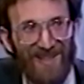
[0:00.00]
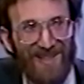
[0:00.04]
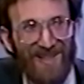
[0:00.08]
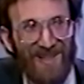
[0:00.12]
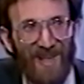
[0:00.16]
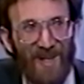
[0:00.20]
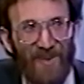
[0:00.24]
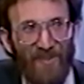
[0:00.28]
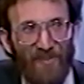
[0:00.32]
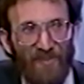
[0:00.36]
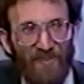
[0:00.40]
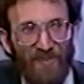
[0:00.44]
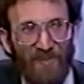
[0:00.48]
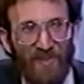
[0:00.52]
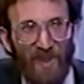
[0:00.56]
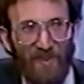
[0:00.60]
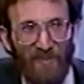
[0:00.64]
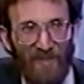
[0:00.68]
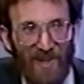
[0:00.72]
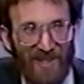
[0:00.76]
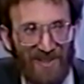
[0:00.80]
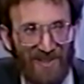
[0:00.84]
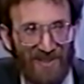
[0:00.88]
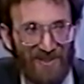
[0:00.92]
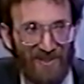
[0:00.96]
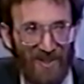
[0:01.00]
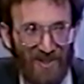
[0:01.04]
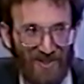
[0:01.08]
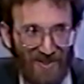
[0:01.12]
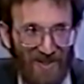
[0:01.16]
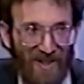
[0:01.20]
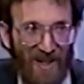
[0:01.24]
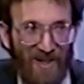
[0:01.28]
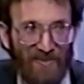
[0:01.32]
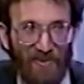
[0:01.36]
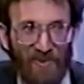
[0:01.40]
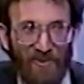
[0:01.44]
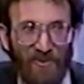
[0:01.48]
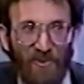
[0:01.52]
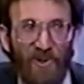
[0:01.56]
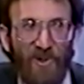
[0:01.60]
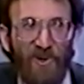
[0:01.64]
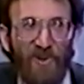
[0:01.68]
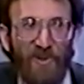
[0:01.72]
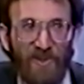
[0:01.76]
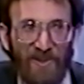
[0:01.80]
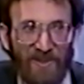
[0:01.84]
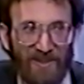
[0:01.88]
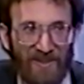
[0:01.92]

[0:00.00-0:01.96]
that the medicine doesn't have a role,